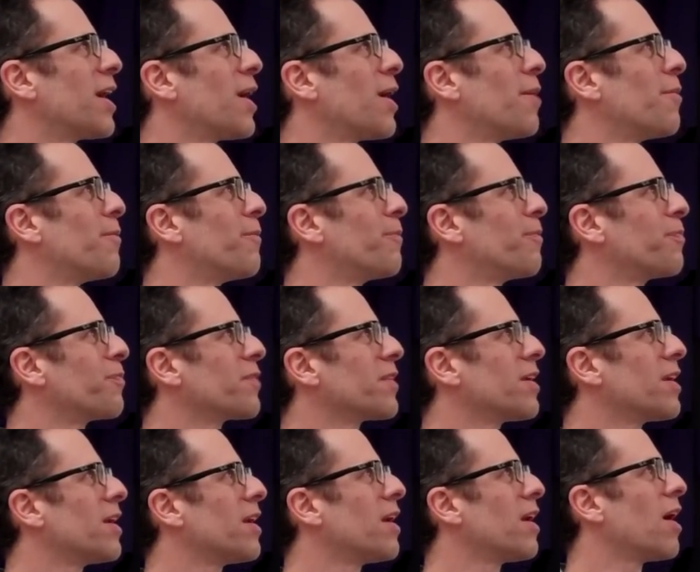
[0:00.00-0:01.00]
Um,
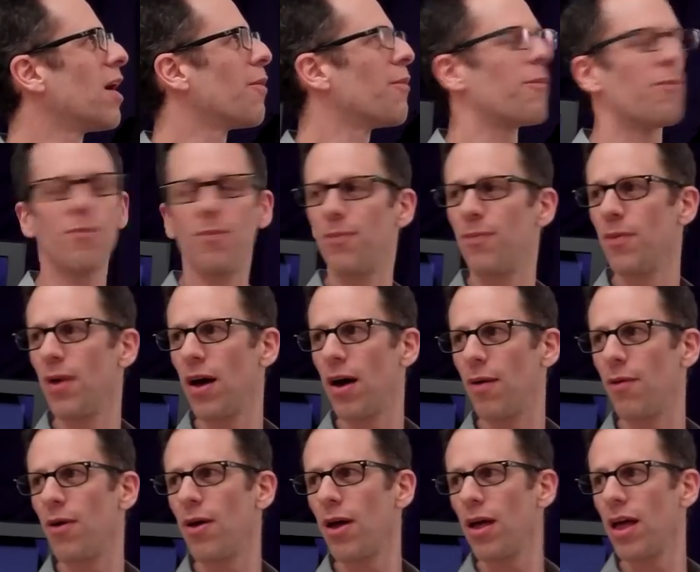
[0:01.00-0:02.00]
a fat bunny who
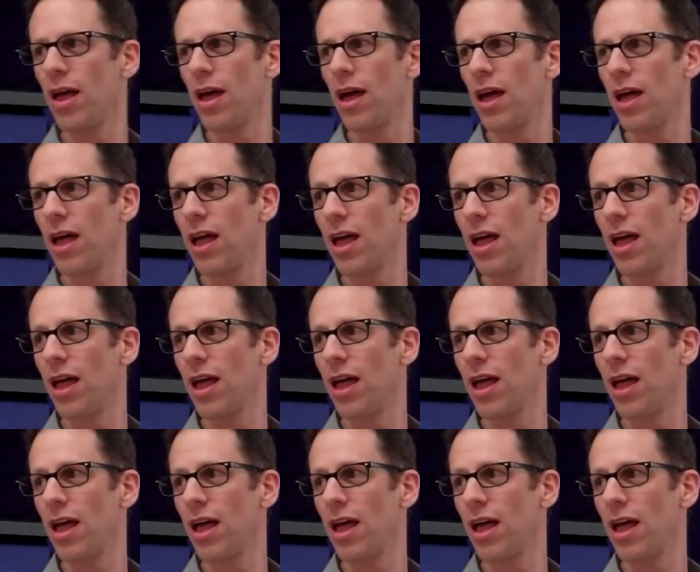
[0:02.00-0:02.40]
likes to eat